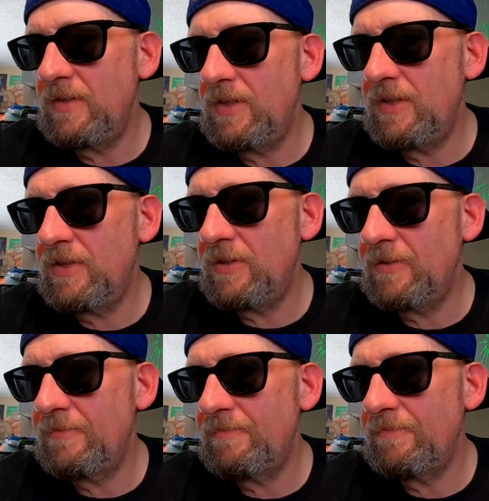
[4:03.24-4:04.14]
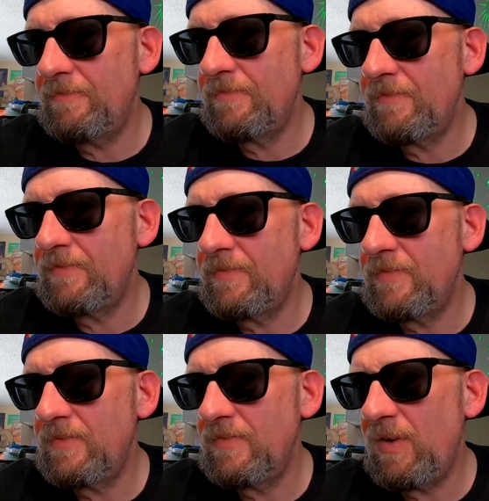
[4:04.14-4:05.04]
you know.
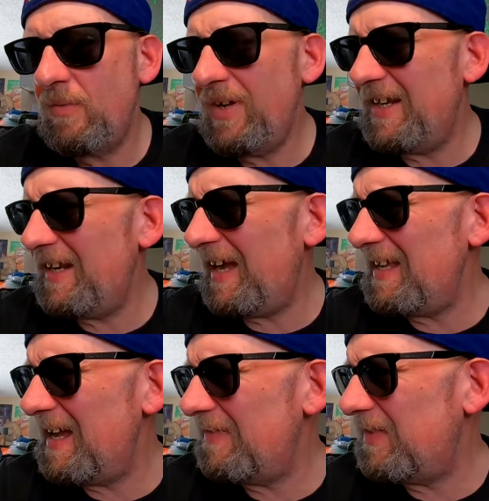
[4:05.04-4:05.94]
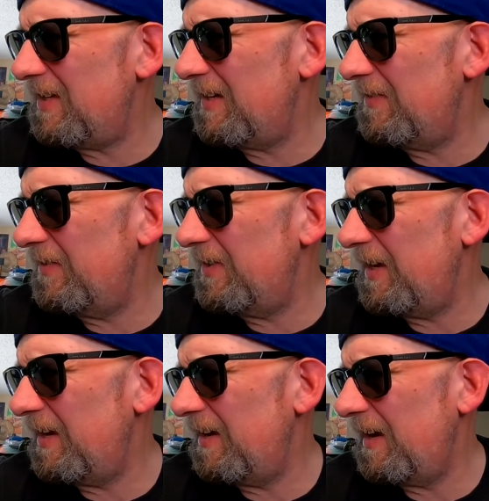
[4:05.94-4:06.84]
What did I get the other
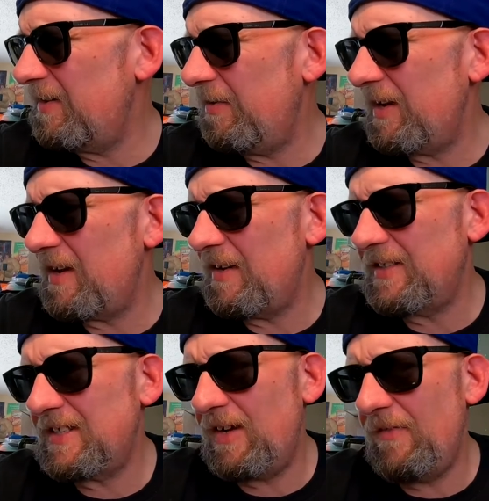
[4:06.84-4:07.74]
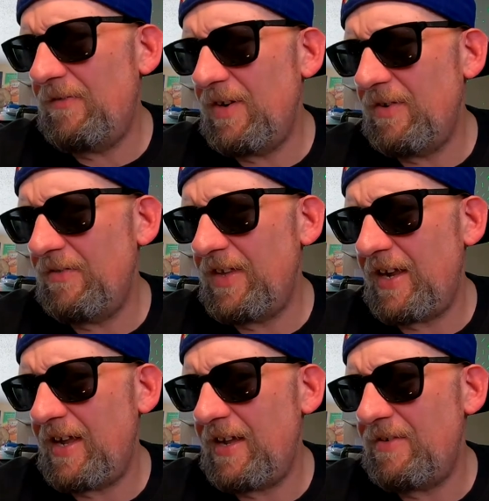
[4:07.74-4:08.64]
day? I know I got a cell phone that
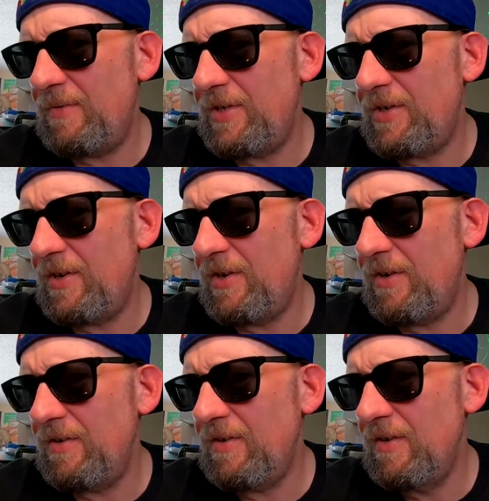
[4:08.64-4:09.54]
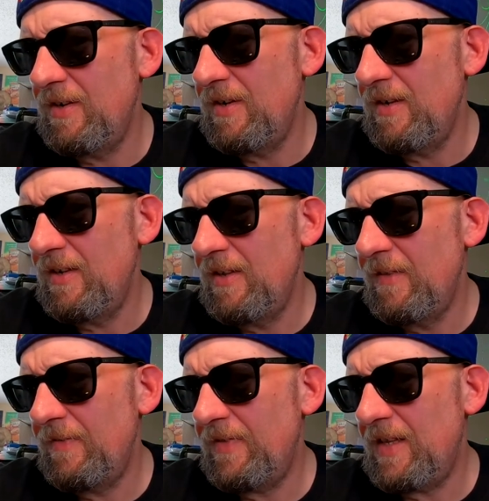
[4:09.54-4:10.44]
I had to return.
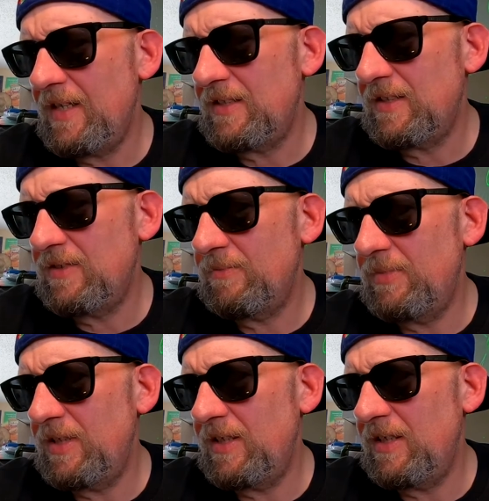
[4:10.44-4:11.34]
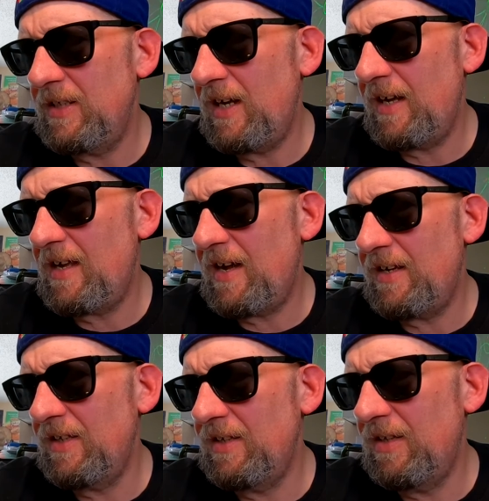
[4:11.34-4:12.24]
That's no biggie. I got
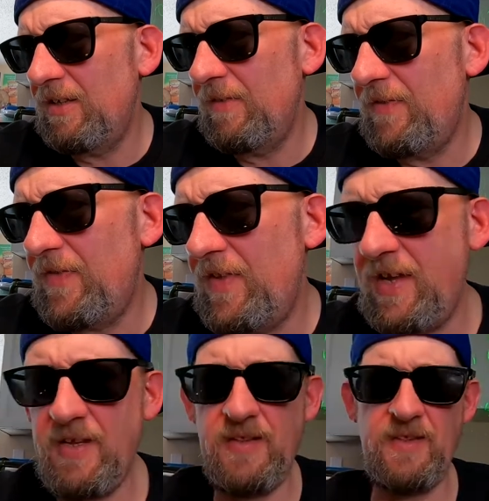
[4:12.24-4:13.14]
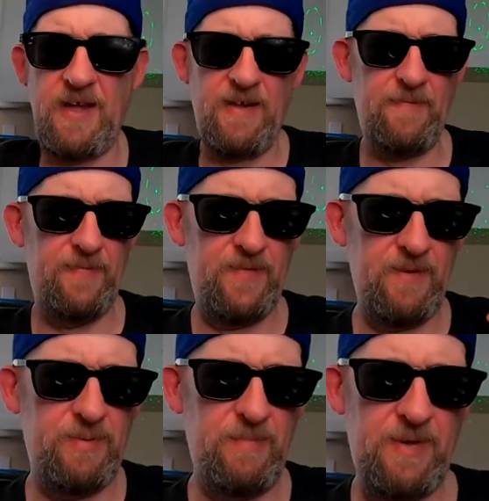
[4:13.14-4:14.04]
a little thing that
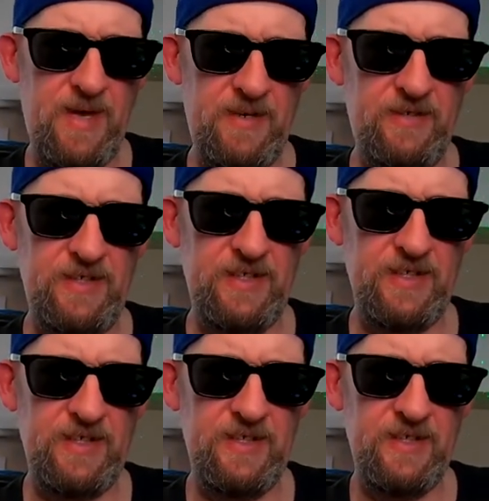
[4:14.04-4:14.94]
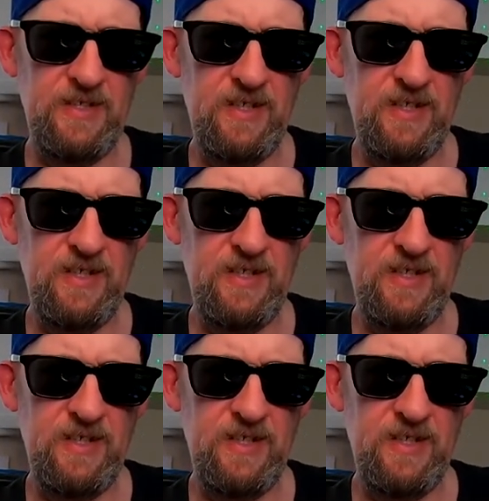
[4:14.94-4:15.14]
you put batteries in it